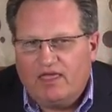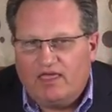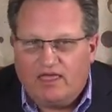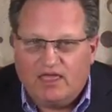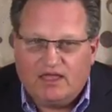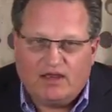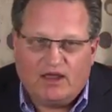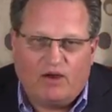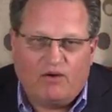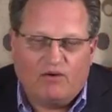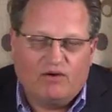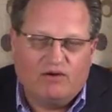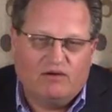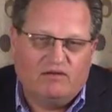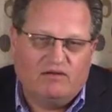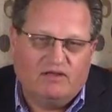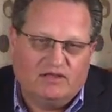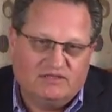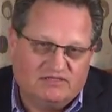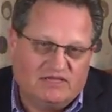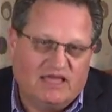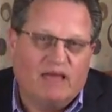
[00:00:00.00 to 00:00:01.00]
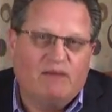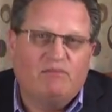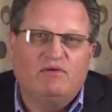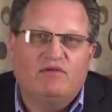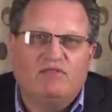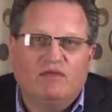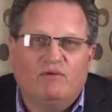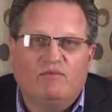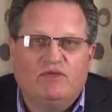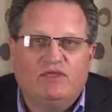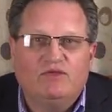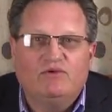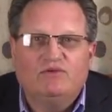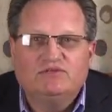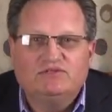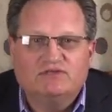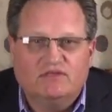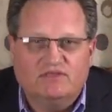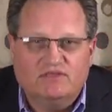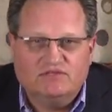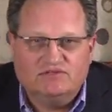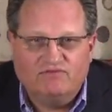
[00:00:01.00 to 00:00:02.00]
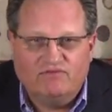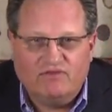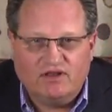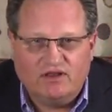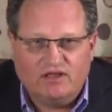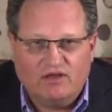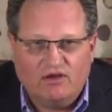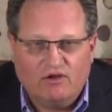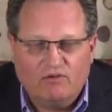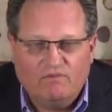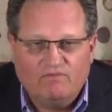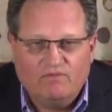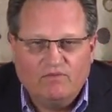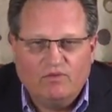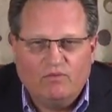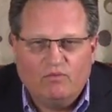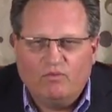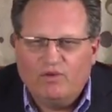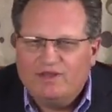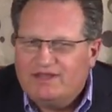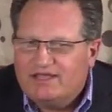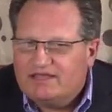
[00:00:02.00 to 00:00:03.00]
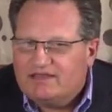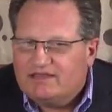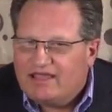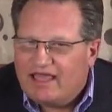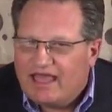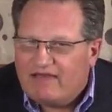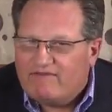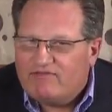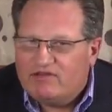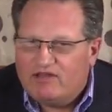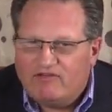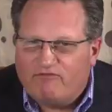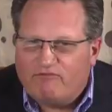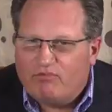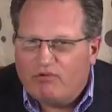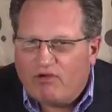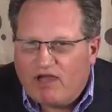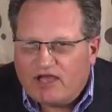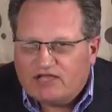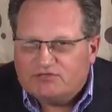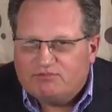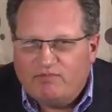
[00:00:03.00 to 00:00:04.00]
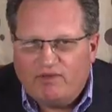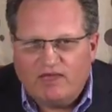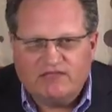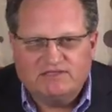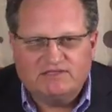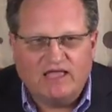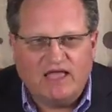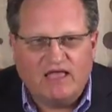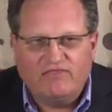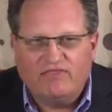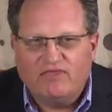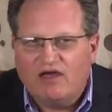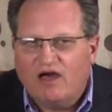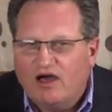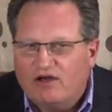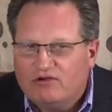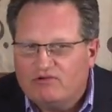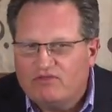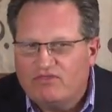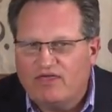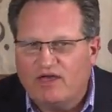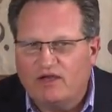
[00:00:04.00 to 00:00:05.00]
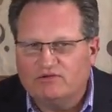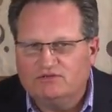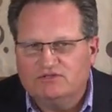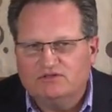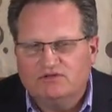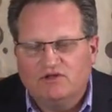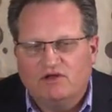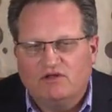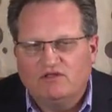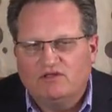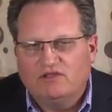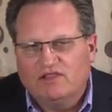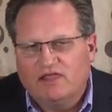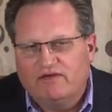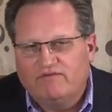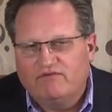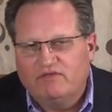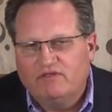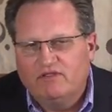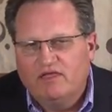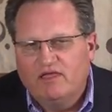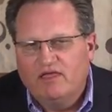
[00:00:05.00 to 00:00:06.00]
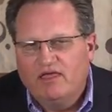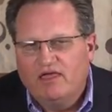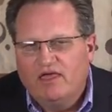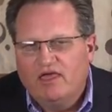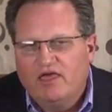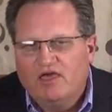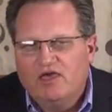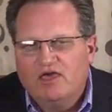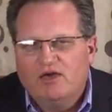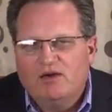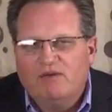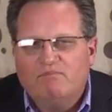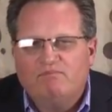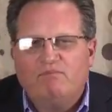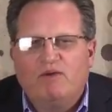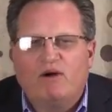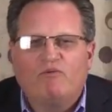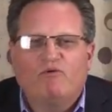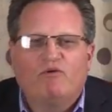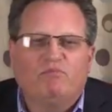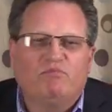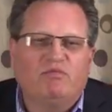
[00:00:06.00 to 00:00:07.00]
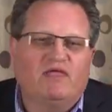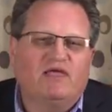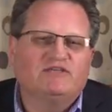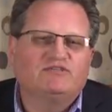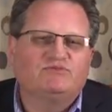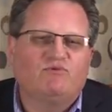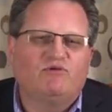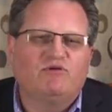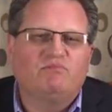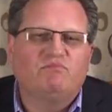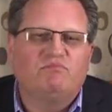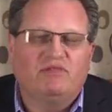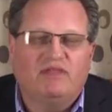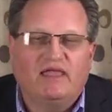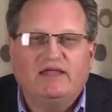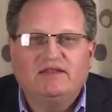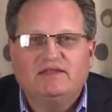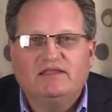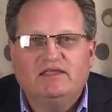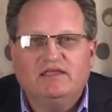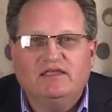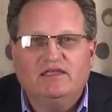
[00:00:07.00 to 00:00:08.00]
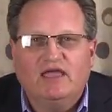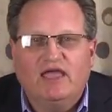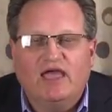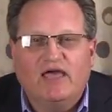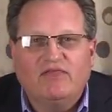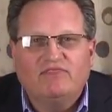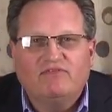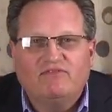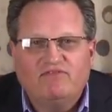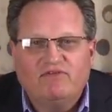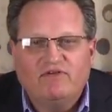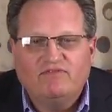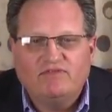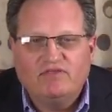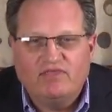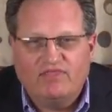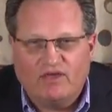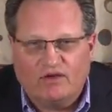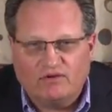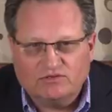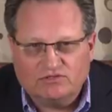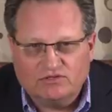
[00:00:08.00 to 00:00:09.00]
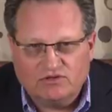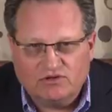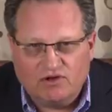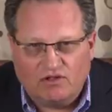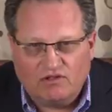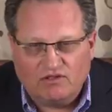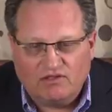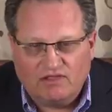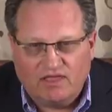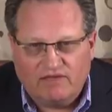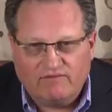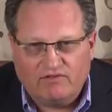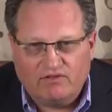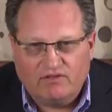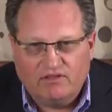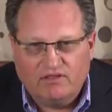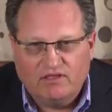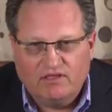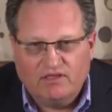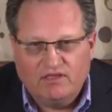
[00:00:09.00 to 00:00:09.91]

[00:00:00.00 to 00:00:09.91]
In our example that we used in this video, we didn't have enough prospects at the $100,000 level, but were blessed with plenty at the $50,000 level.